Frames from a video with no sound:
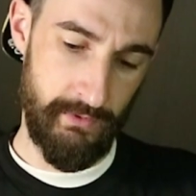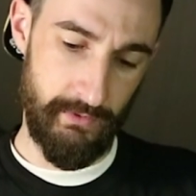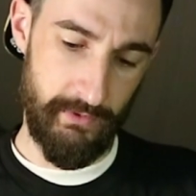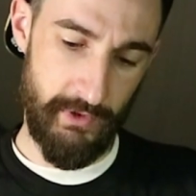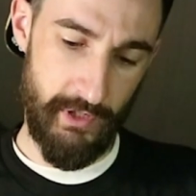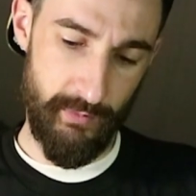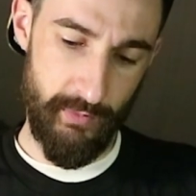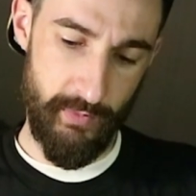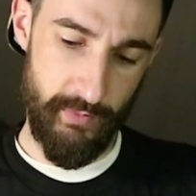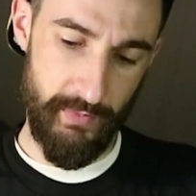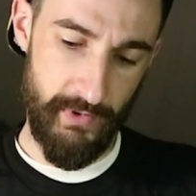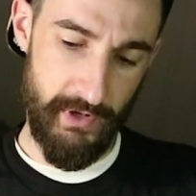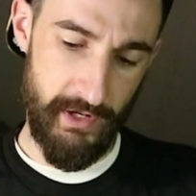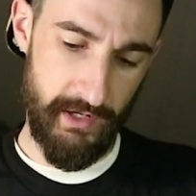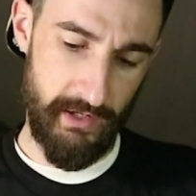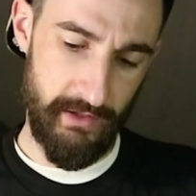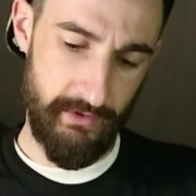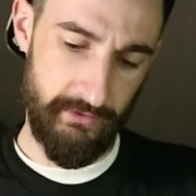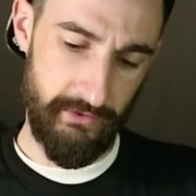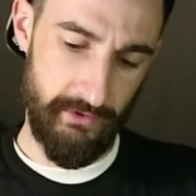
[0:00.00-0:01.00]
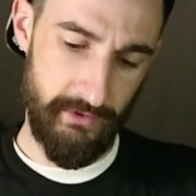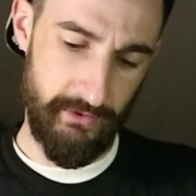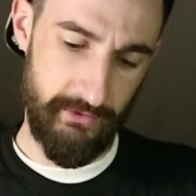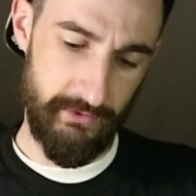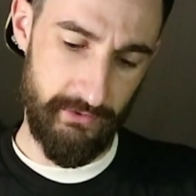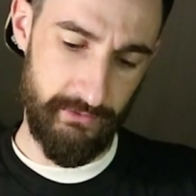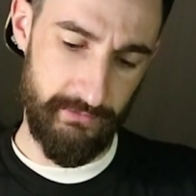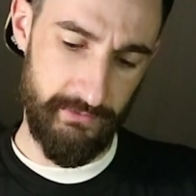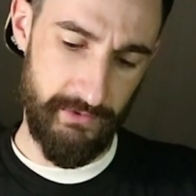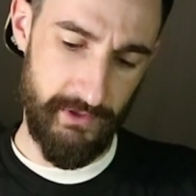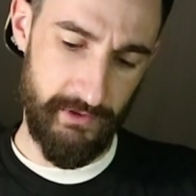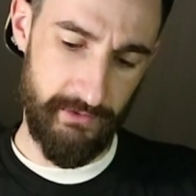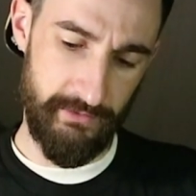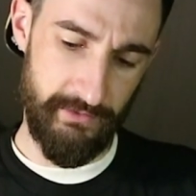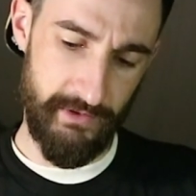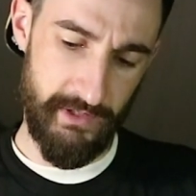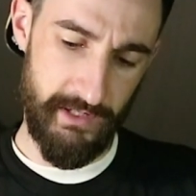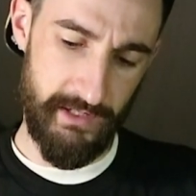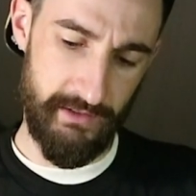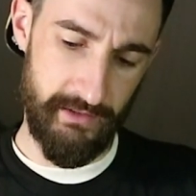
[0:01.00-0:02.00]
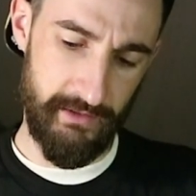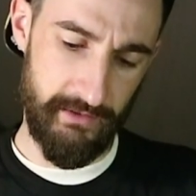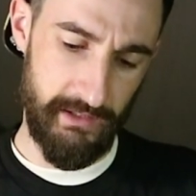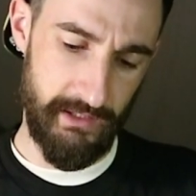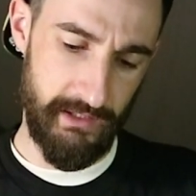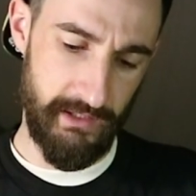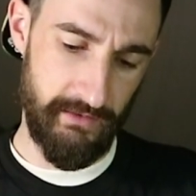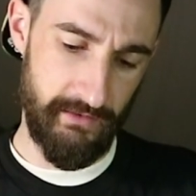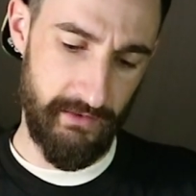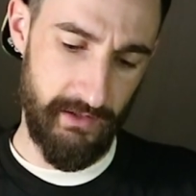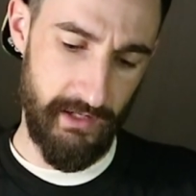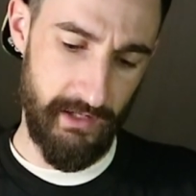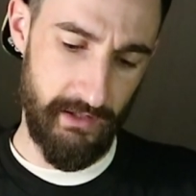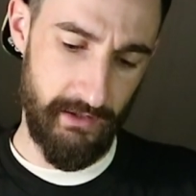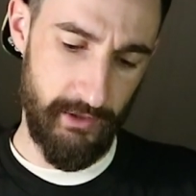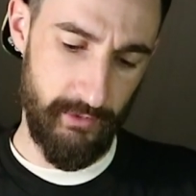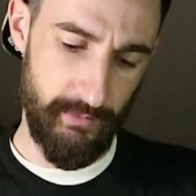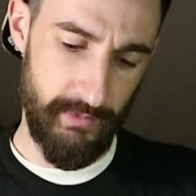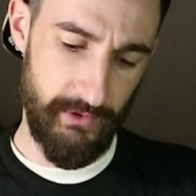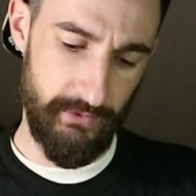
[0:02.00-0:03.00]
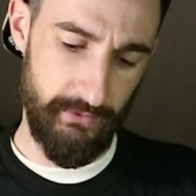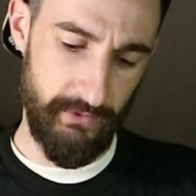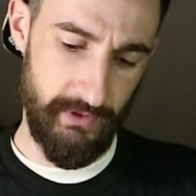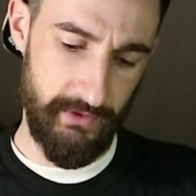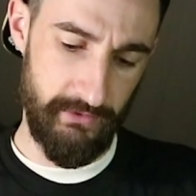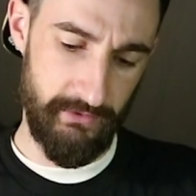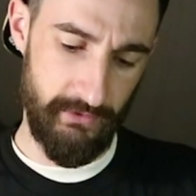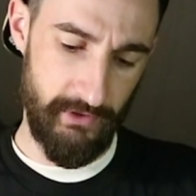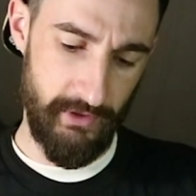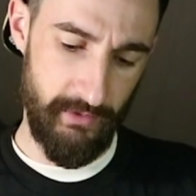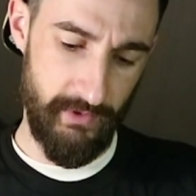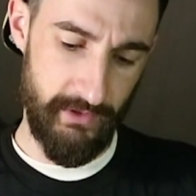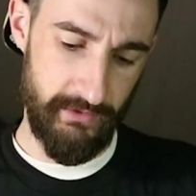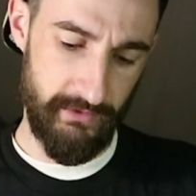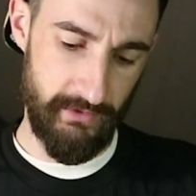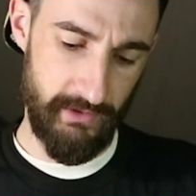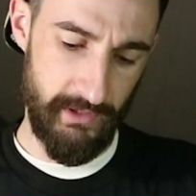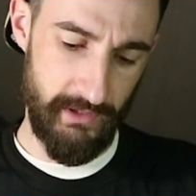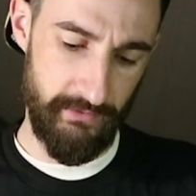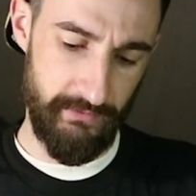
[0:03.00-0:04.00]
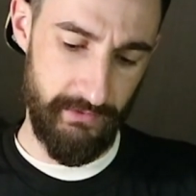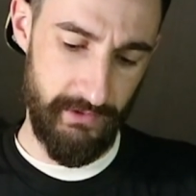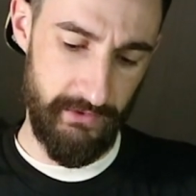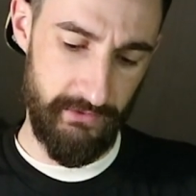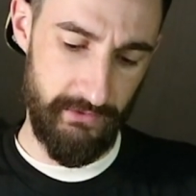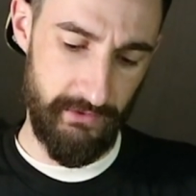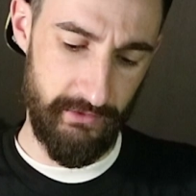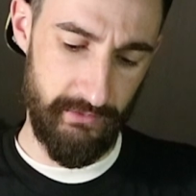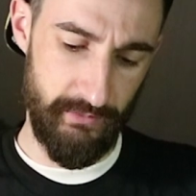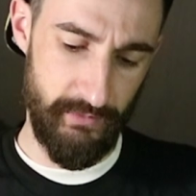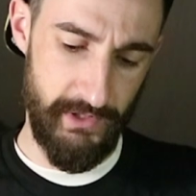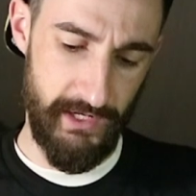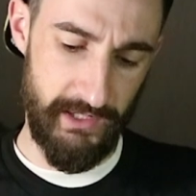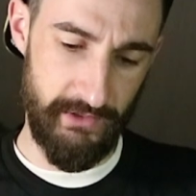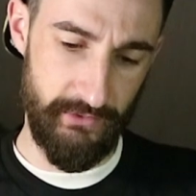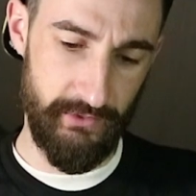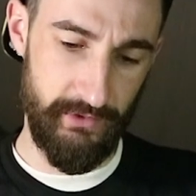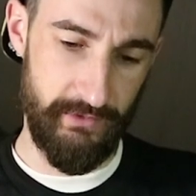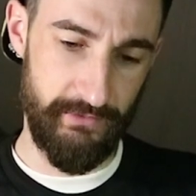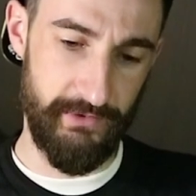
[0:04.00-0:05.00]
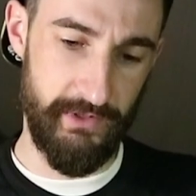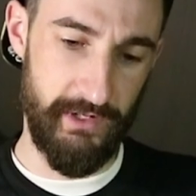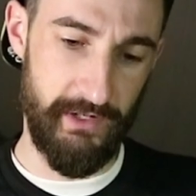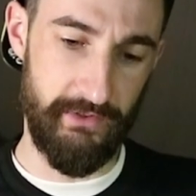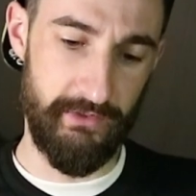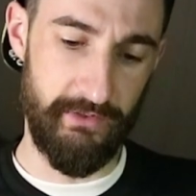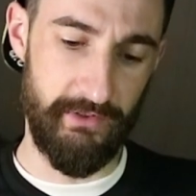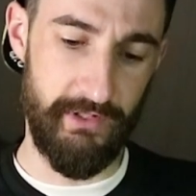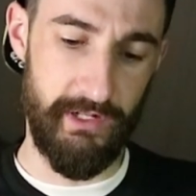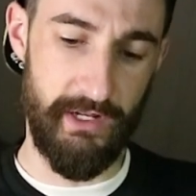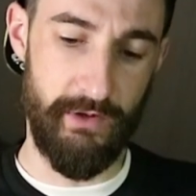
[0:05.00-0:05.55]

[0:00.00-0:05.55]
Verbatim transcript: Snap pic shows your verified authentic tag, upload to Instagram as a cat feature to brag to your friends.